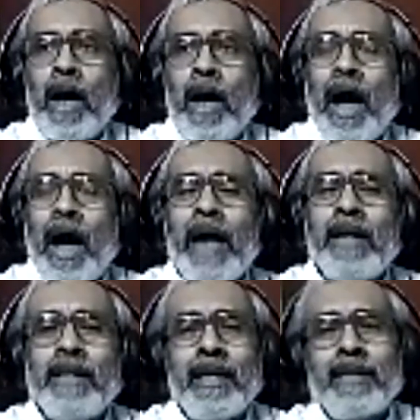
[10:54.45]
and there
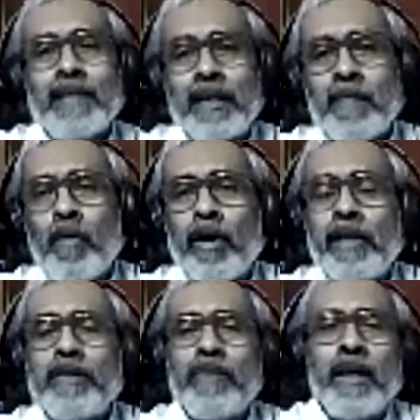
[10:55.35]
are certain pockets
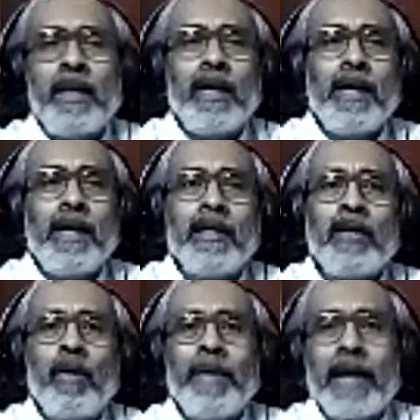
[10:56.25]
where uh, economic
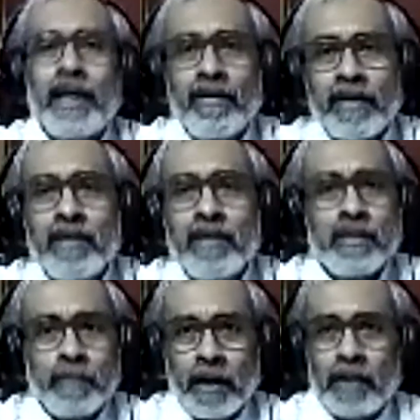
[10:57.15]
activities are
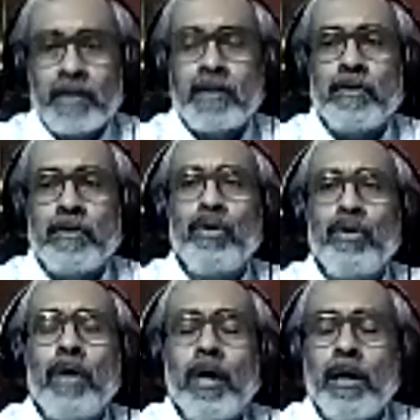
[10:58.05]
sparse so
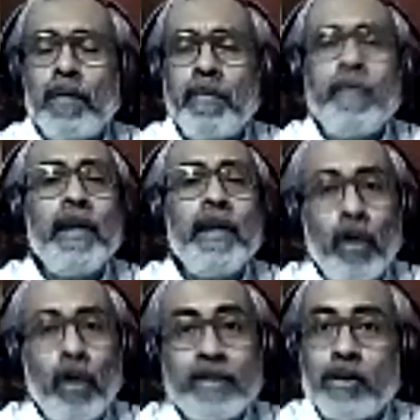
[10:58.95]
uh, people are always
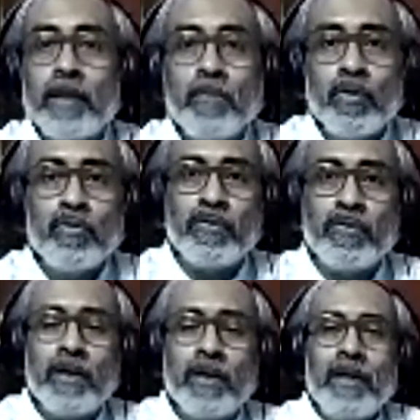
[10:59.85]
on the move
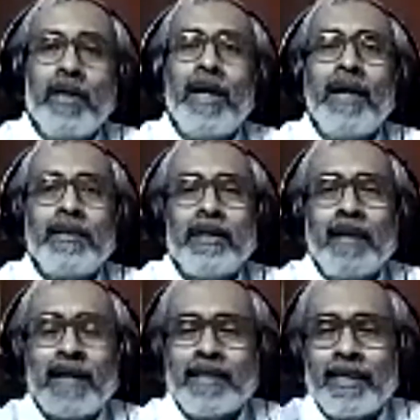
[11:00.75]
like the
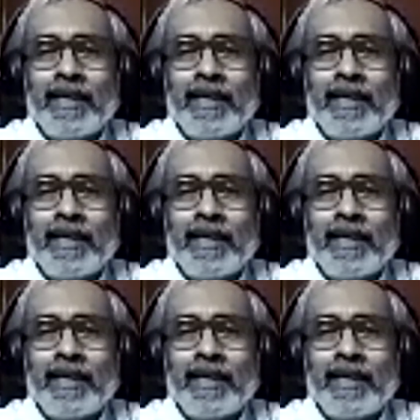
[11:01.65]
classic uh,